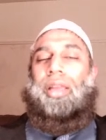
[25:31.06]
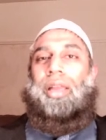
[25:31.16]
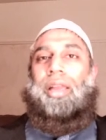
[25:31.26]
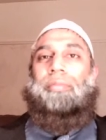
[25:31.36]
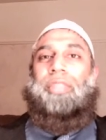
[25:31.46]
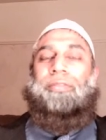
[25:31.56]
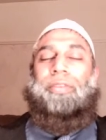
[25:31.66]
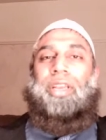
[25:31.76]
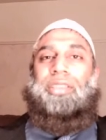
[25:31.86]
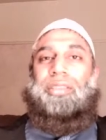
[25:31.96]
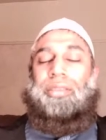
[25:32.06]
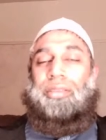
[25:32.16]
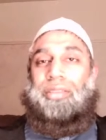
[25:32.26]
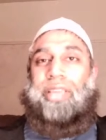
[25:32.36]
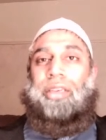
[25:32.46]
The first
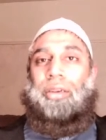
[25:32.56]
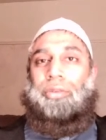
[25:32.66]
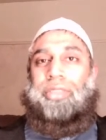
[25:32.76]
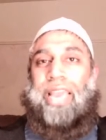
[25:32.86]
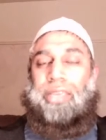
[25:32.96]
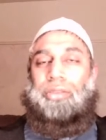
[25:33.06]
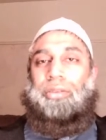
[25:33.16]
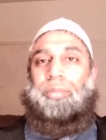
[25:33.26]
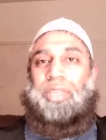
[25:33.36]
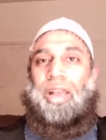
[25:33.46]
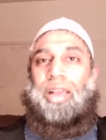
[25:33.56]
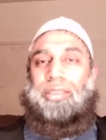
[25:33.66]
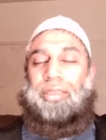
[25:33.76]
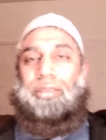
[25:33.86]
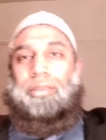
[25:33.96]
standalone text on the
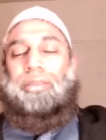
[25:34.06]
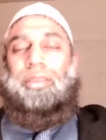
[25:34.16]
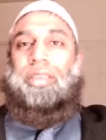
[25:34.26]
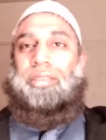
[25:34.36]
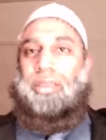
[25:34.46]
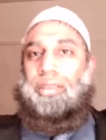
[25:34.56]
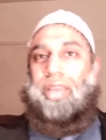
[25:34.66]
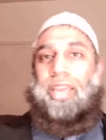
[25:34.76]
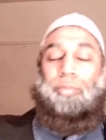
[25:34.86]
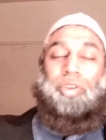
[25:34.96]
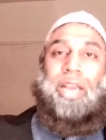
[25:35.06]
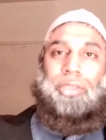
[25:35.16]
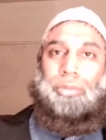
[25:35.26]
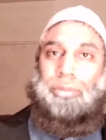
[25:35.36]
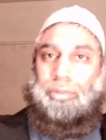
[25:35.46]
maqasid is Tahir ibn
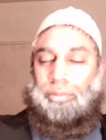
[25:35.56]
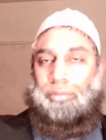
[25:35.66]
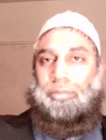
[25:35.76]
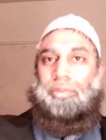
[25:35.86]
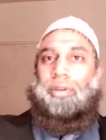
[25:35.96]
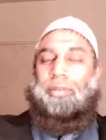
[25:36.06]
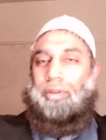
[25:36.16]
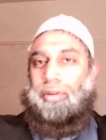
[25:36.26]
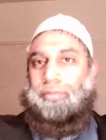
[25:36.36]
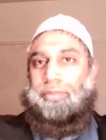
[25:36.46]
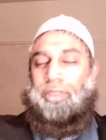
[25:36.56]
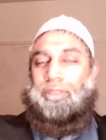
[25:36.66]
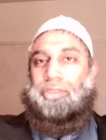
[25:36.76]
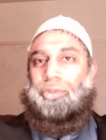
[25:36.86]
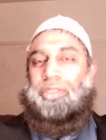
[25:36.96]
Ashur, of
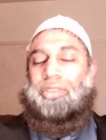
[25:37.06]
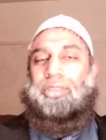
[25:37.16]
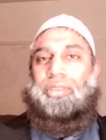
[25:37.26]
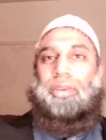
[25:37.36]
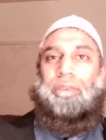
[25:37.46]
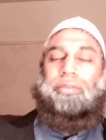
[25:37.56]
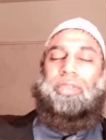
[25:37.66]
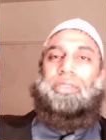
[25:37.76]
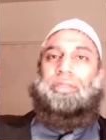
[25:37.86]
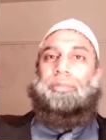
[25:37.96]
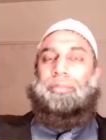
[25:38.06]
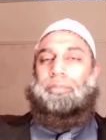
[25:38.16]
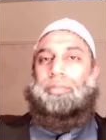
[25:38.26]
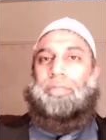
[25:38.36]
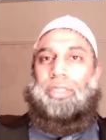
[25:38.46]
the Tunisian scholar of recent,
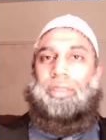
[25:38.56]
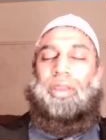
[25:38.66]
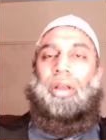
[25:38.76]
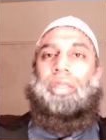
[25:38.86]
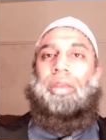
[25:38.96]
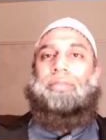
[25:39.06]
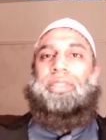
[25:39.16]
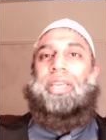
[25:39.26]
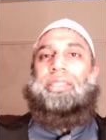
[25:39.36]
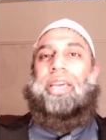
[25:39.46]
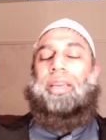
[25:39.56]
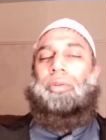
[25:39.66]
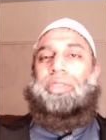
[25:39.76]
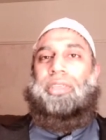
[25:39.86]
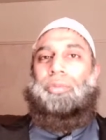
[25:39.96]
the author of
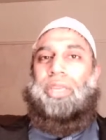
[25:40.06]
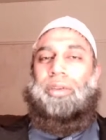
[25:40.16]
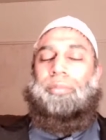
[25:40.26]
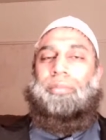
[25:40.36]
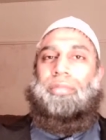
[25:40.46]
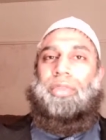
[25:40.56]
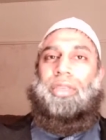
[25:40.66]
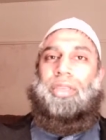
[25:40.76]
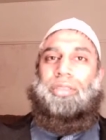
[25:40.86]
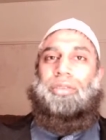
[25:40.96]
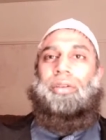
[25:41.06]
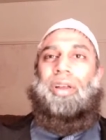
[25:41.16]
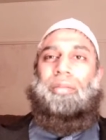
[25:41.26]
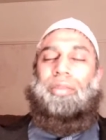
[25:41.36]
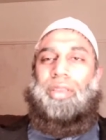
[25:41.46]
At-Tahrir wa Tanwir.
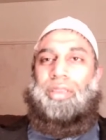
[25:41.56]
So